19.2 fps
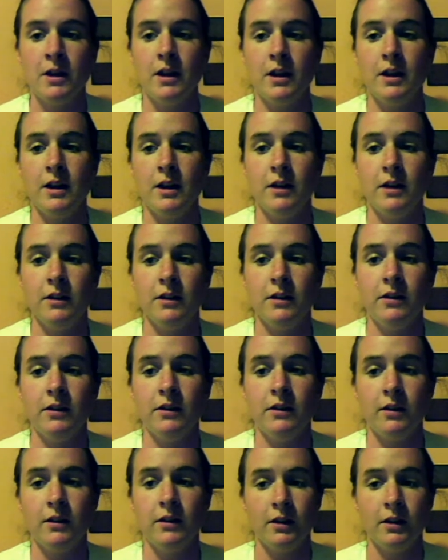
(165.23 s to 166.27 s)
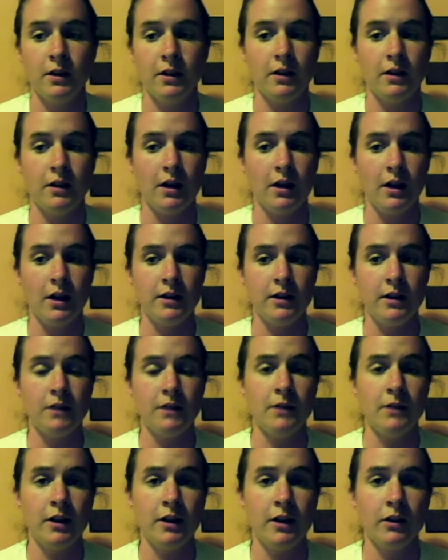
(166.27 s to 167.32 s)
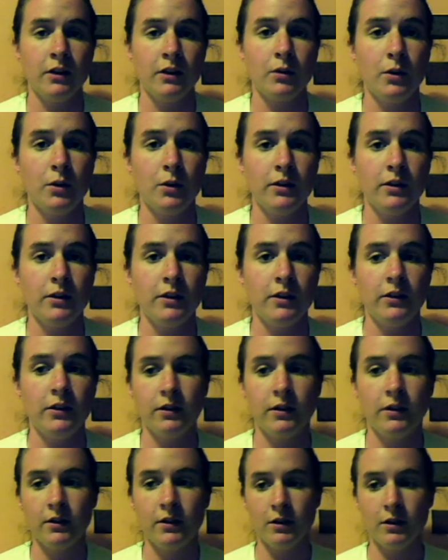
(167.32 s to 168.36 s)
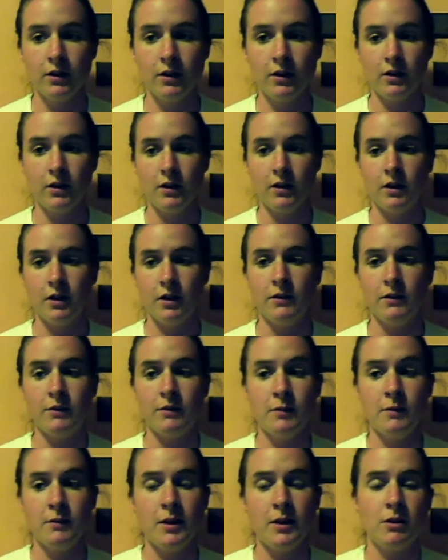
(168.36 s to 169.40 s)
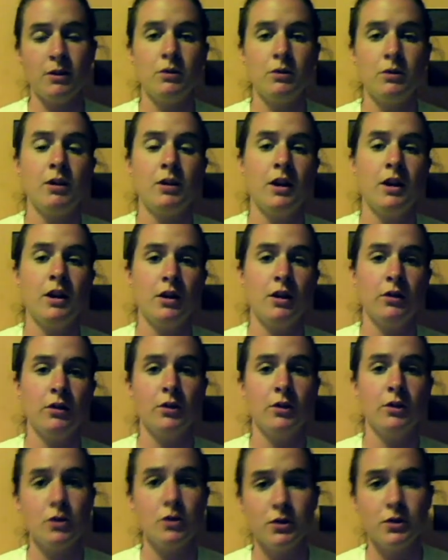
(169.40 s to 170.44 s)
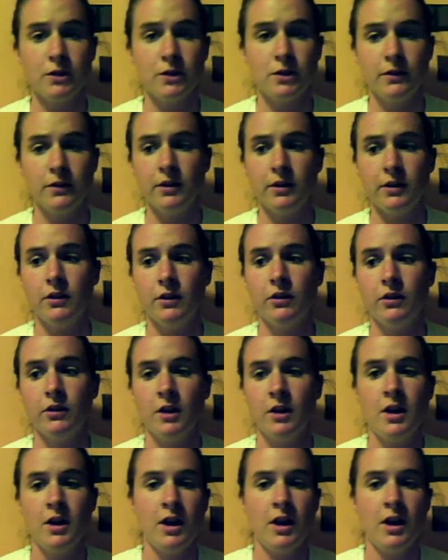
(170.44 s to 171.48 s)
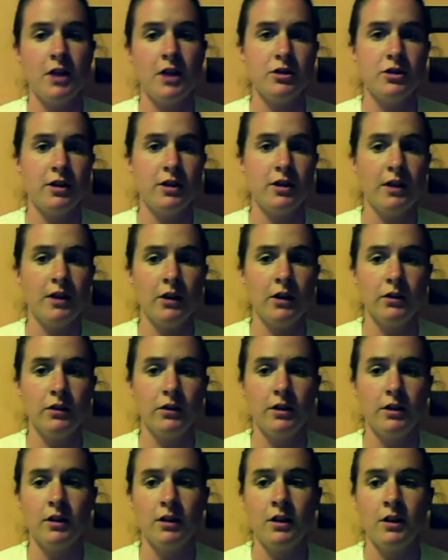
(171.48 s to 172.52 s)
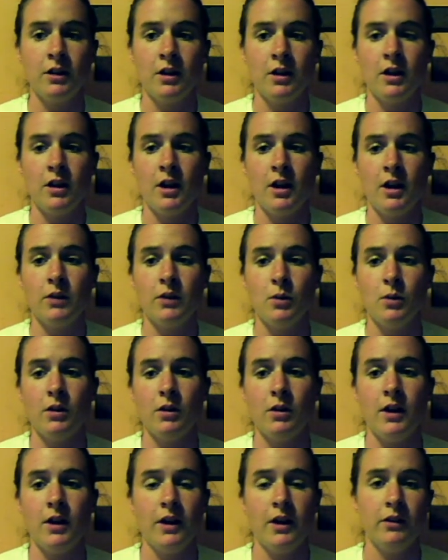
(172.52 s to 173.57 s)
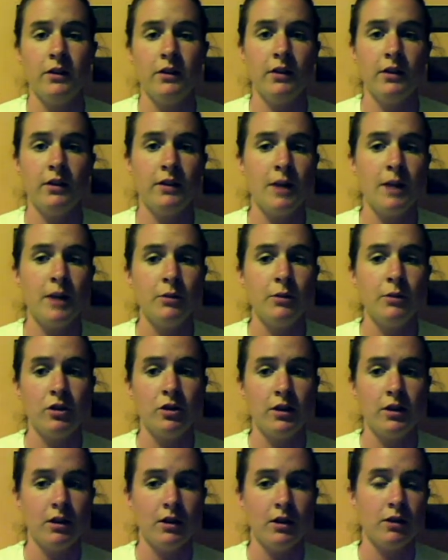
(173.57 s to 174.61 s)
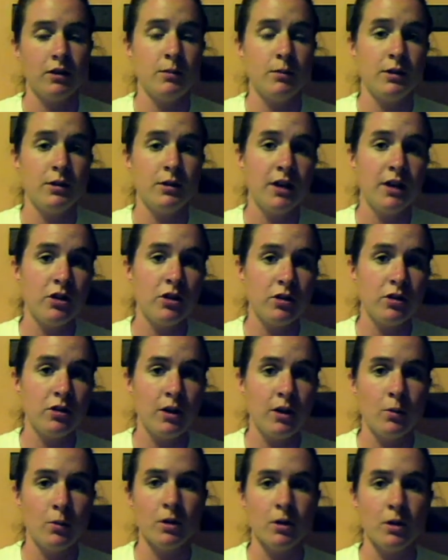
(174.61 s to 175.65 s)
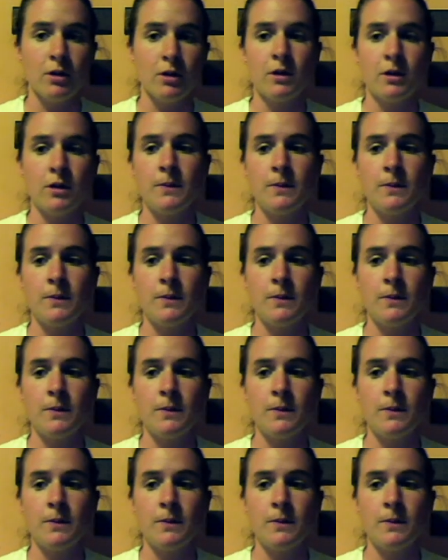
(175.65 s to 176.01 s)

and assisting in identifying sources of, of medical care, social services, and genetic counseling, as well as establishing a communication network